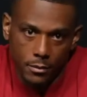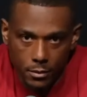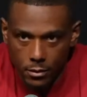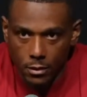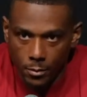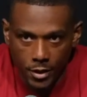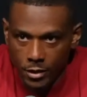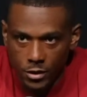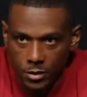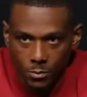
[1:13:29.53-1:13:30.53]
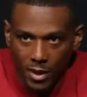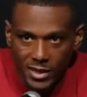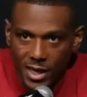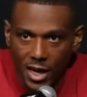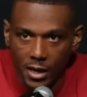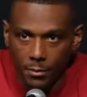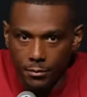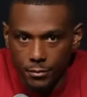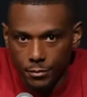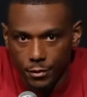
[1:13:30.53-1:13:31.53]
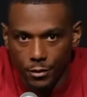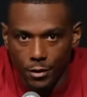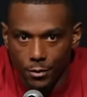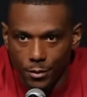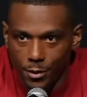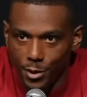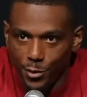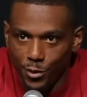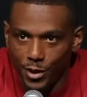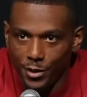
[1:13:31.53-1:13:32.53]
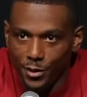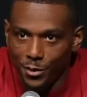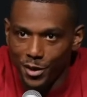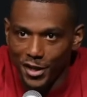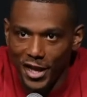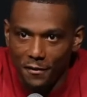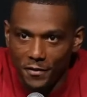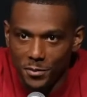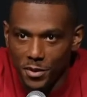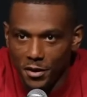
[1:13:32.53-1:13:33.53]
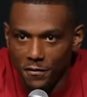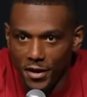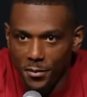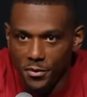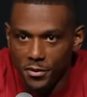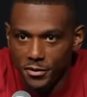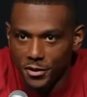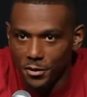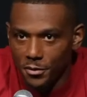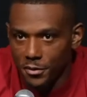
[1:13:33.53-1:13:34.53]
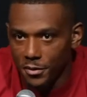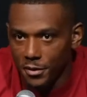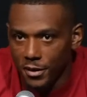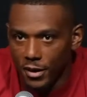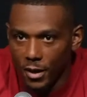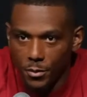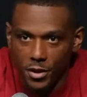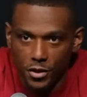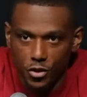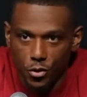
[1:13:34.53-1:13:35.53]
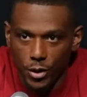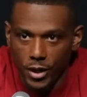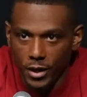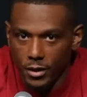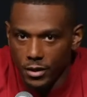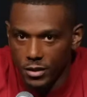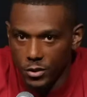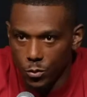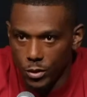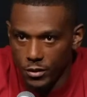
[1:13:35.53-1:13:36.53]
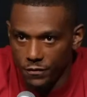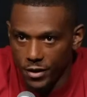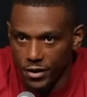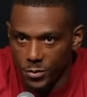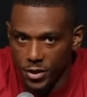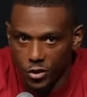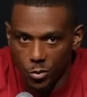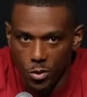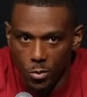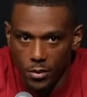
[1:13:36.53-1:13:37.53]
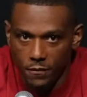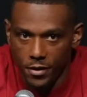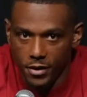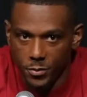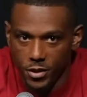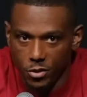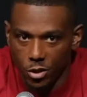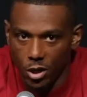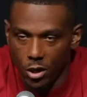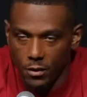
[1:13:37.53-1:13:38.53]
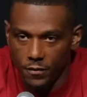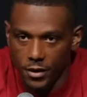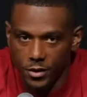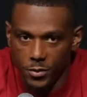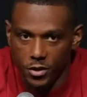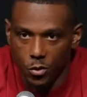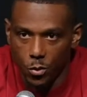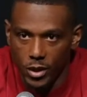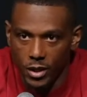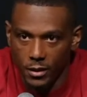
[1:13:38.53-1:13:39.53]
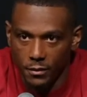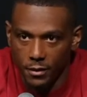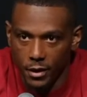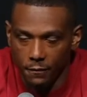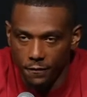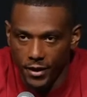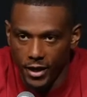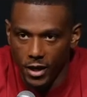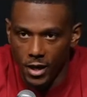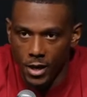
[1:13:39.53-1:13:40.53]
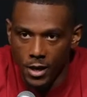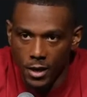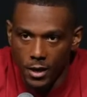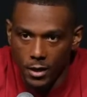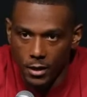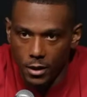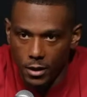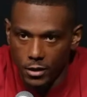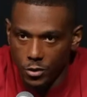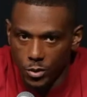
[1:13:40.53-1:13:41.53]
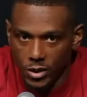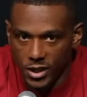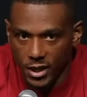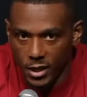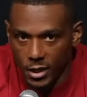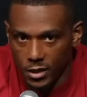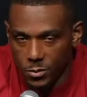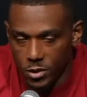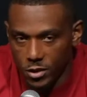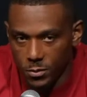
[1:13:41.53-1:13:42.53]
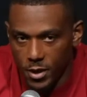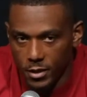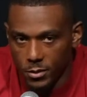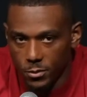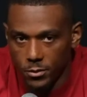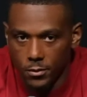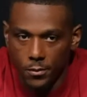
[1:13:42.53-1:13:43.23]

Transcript: you know what I mean, just my time. You know, we life is but a vapor, so I'm going to enjoy it. This is one a very special moment, very special card, very special week and fight, and I just want to take it in as much as possible.